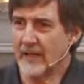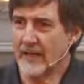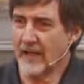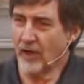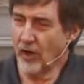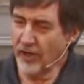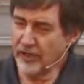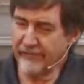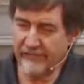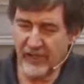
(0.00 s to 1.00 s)
And all
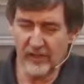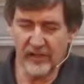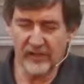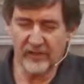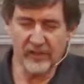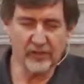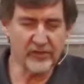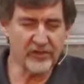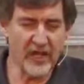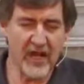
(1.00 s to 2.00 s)
you're feeling is guilt
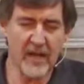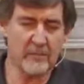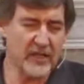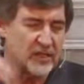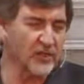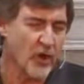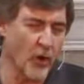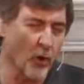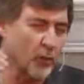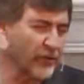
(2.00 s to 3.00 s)
and shame, and you
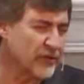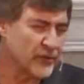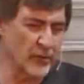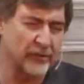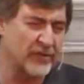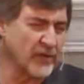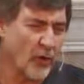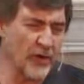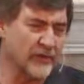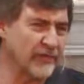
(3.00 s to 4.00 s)
know the truth, you
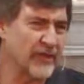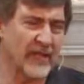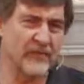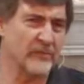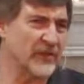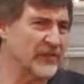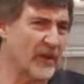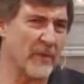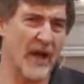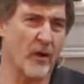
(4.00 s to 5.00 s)
know you're forgiven, but
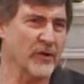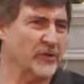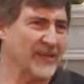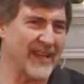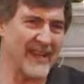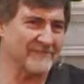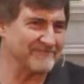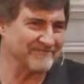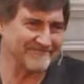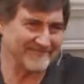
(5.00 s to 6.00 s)
somehow you can't
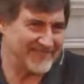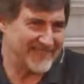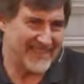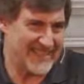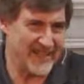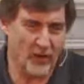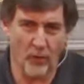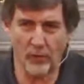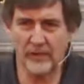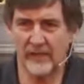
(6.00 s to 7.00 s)
get a
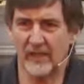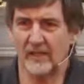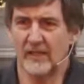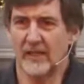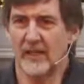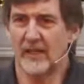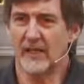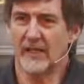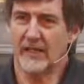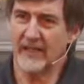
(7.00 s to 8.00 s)
hold of it,
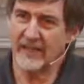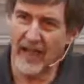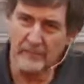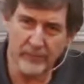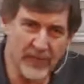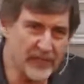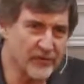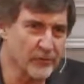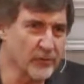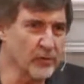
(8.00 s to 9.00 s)
and God
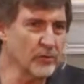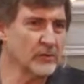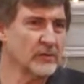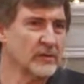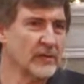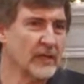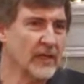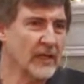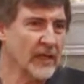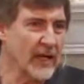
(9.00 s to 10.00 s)
breaks through
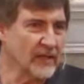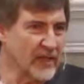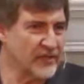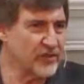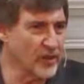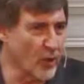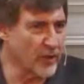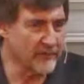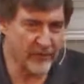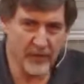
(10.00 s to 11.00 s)
and lets you know
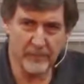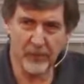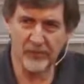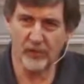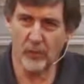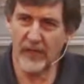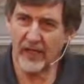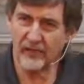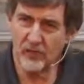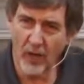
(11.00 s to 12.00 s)
in a very personal way,
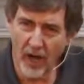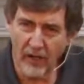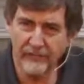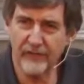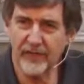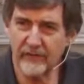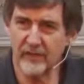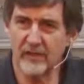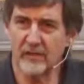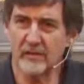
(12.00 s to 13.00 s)
yes, you are
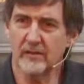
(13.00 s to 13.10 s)
forgiven.